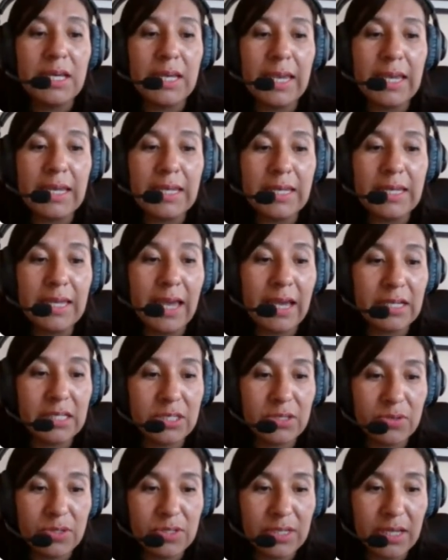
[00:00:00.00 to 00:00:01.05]
any
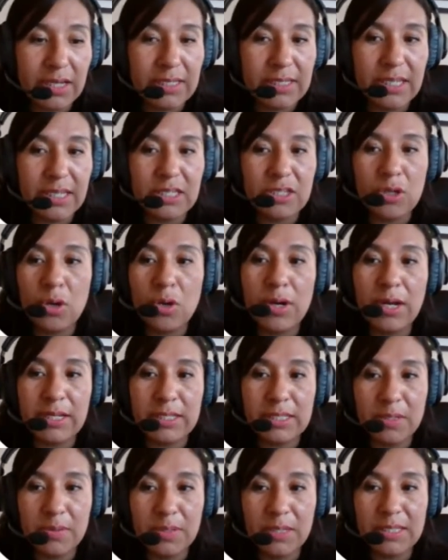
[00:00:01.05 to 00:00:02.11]
exercises or
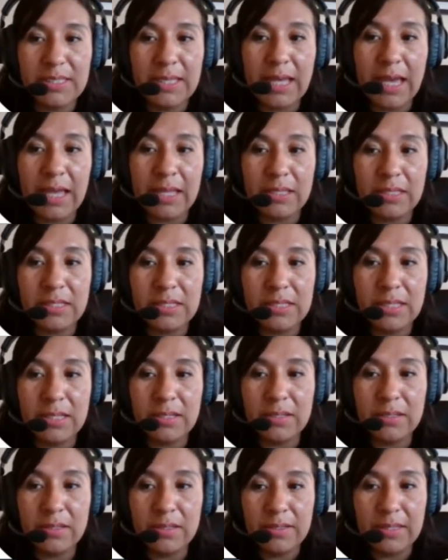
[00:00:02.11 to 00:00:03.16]
activities
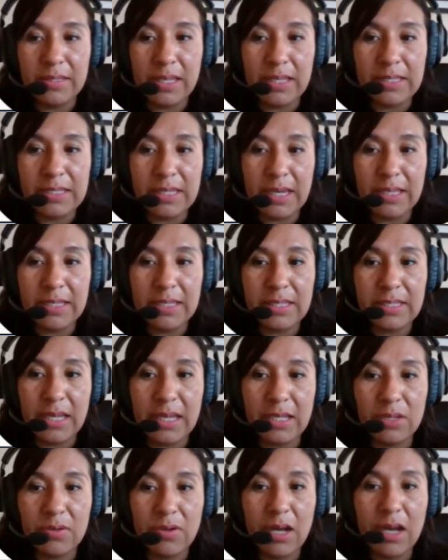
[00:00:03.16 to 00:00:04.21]
until the date
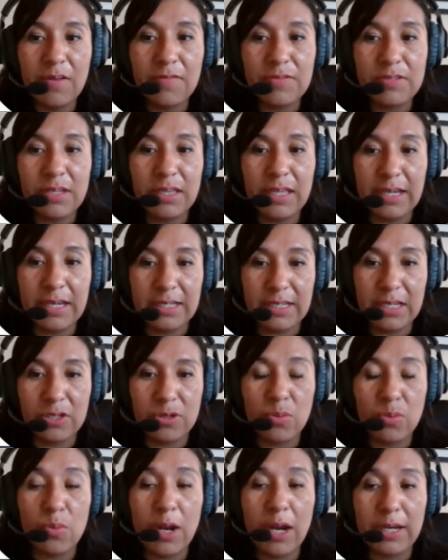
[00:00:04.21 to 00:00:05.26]
that you have selected
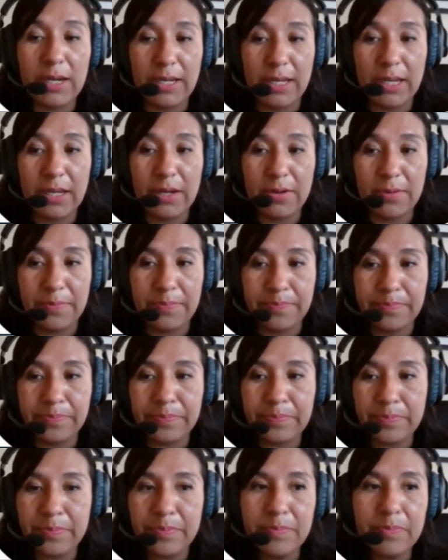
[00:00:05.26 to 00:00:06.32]
right here.
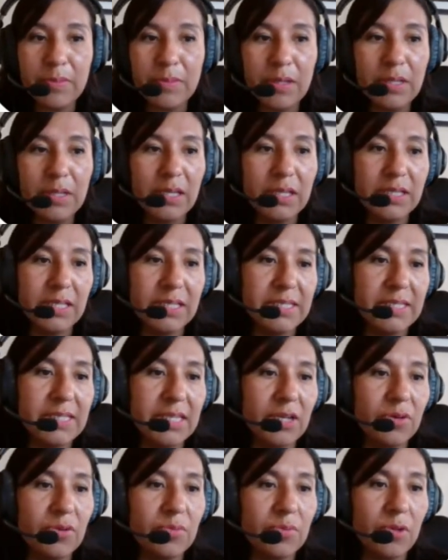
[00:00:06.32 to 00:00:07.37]
This is
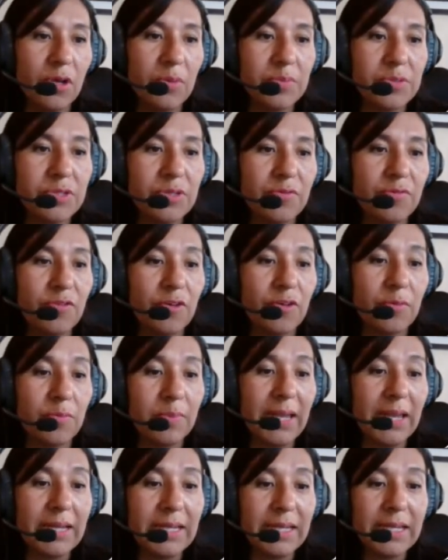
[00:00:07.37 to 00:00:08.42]
a good option for
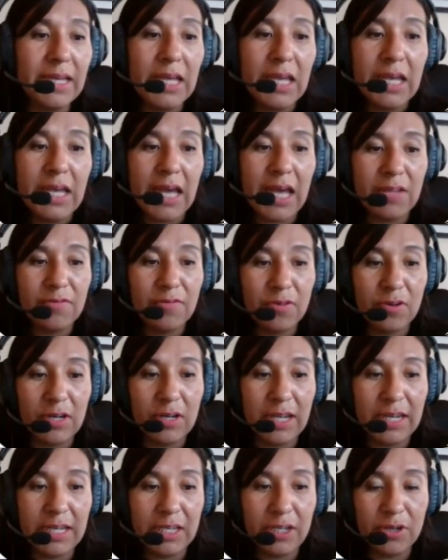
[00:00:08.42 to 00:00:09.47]
planning and for
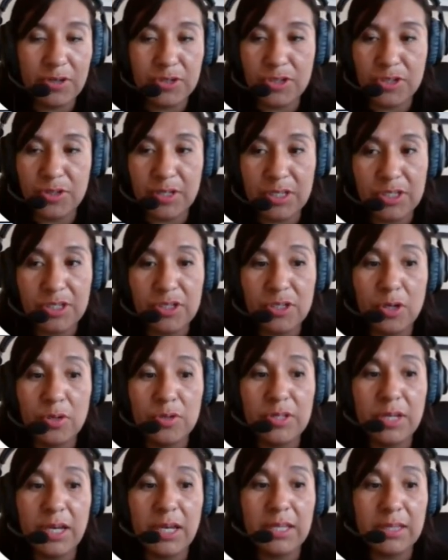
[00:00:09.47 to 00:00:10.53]
letting your students know
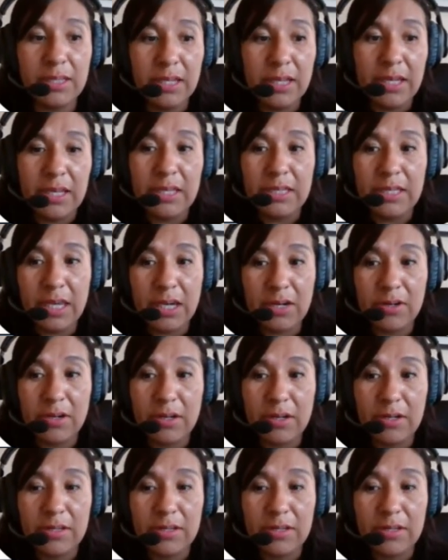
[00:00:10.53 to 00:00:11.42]
that they are